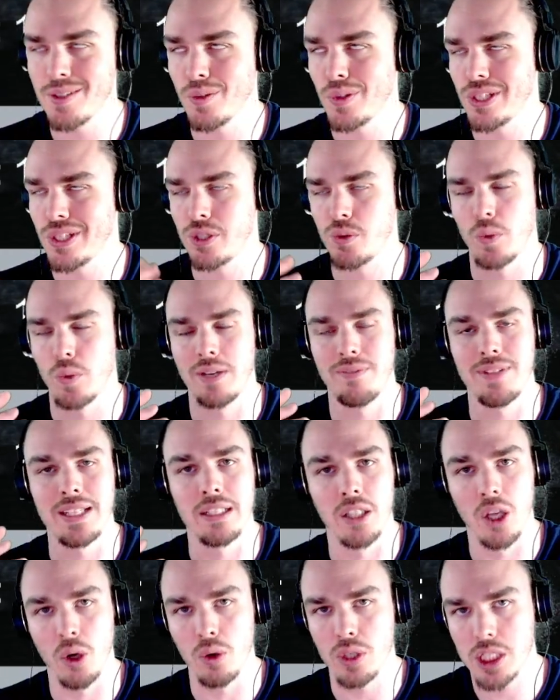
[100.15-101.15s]
which is one of the
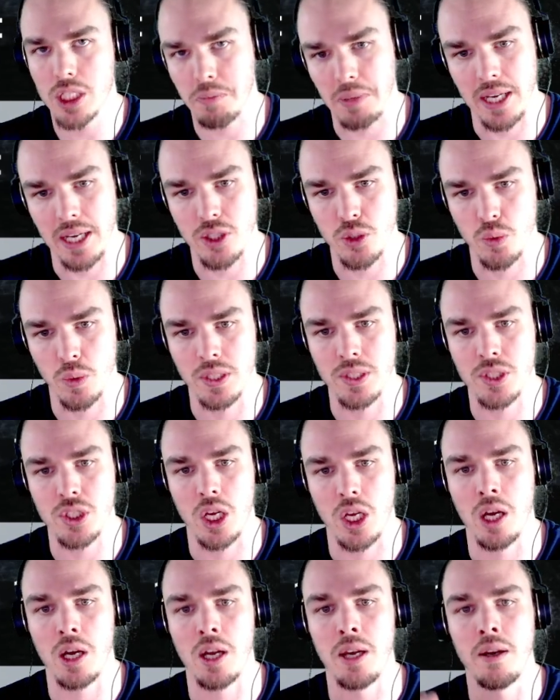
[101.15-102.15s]
lowest priced ones
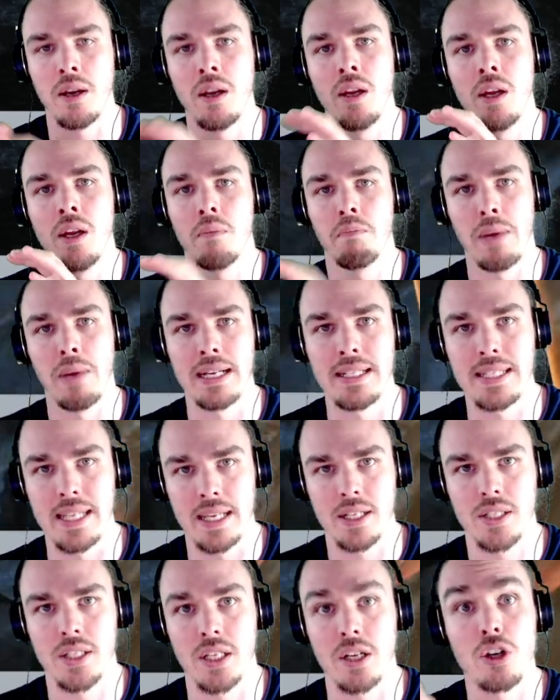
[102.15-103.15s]
on my data
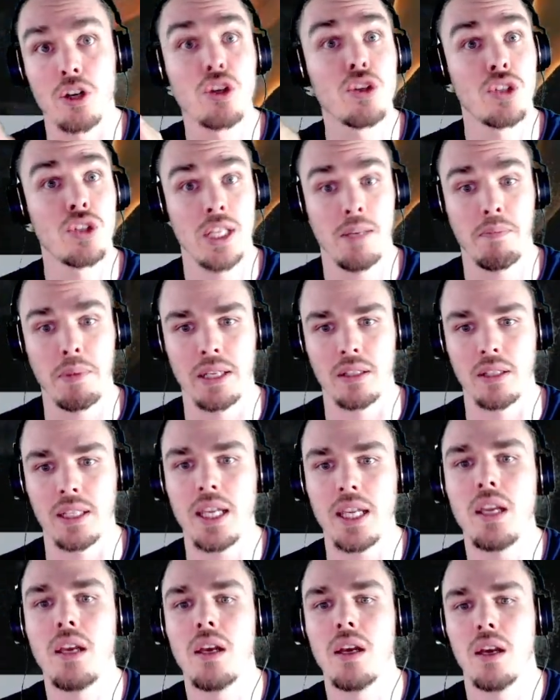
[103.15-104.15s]
center typically.